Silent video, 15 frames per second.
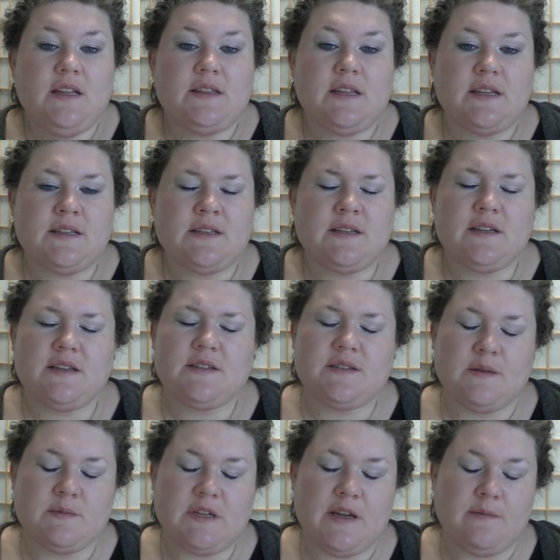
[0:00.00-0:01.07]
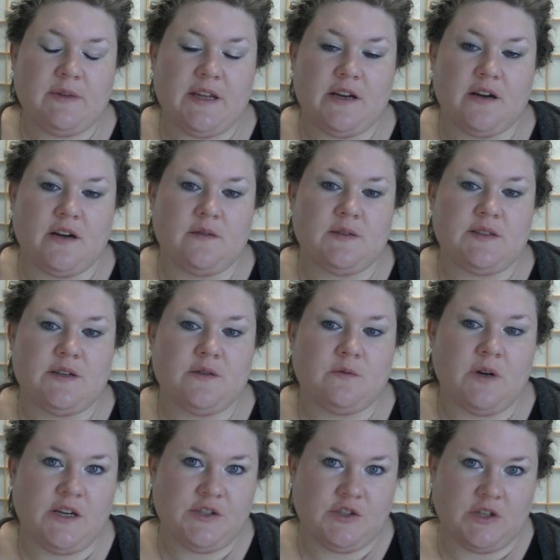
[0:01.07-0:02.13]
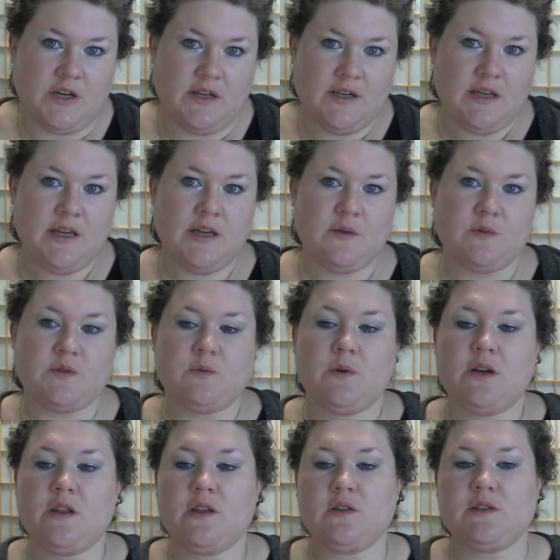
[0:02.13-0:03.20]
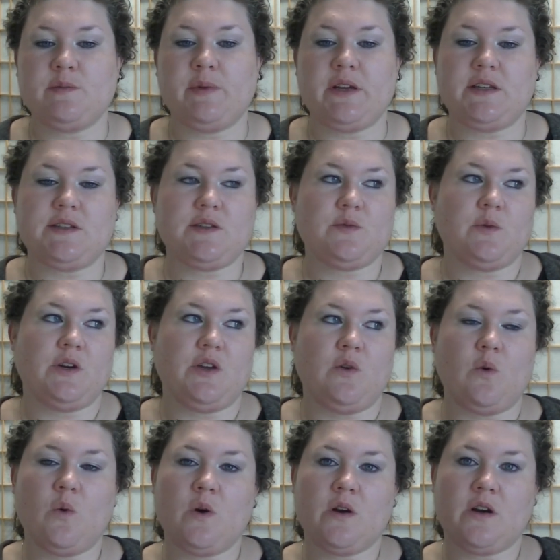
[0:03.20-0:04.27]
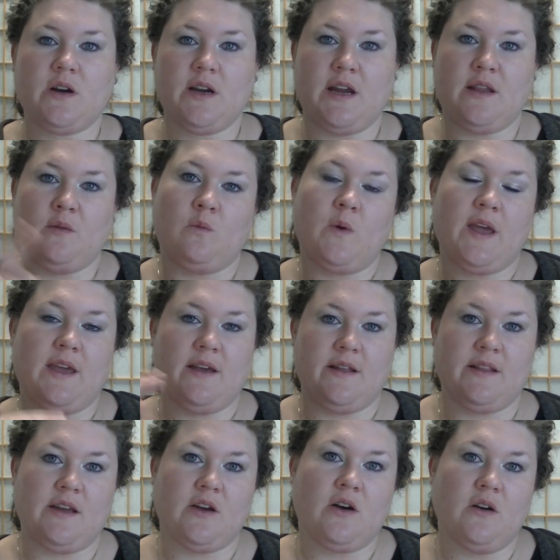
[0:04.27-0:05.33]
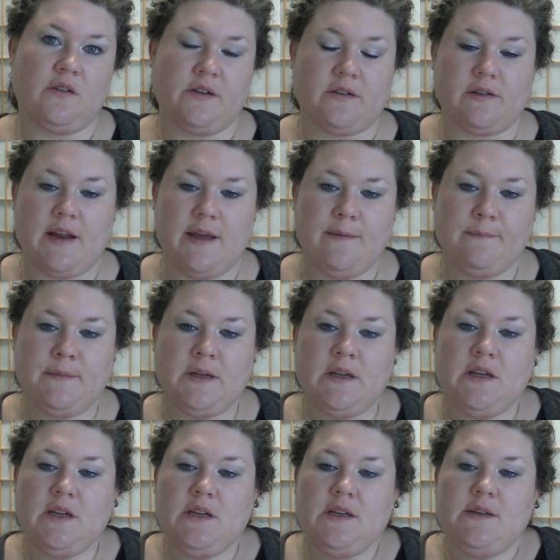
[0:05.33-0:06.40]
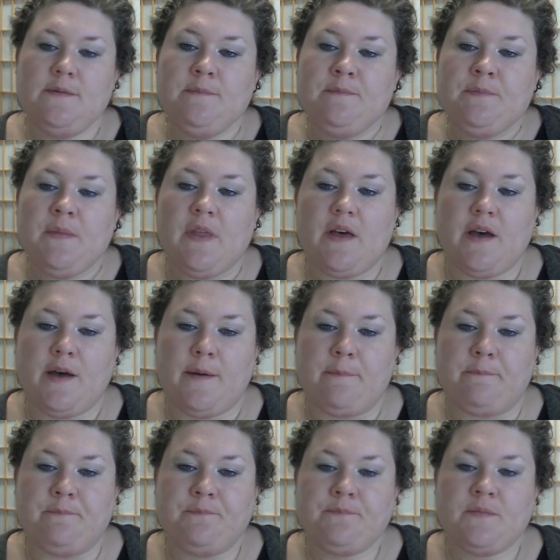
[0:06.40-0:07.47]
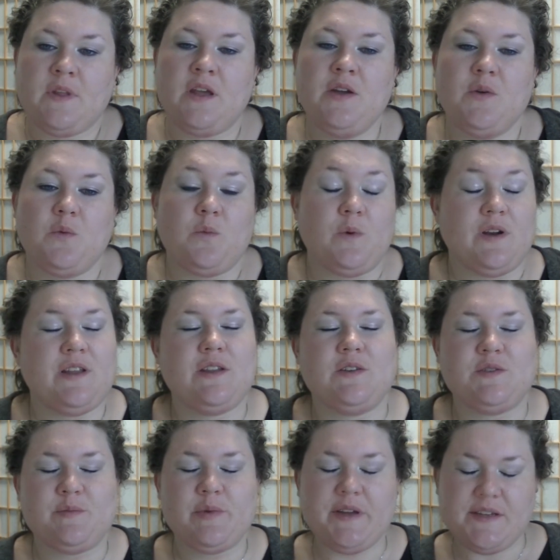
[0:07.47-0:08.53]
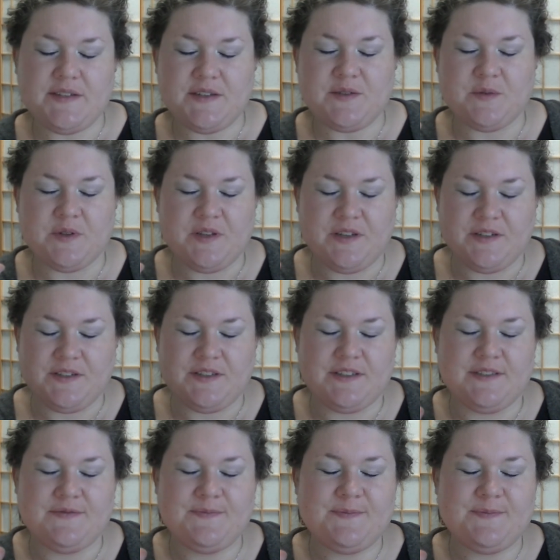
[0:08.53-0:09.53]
Then, sometime later, I was in a restaurant. It was one of those places where you order and wait and they call your name. One of those places where there's a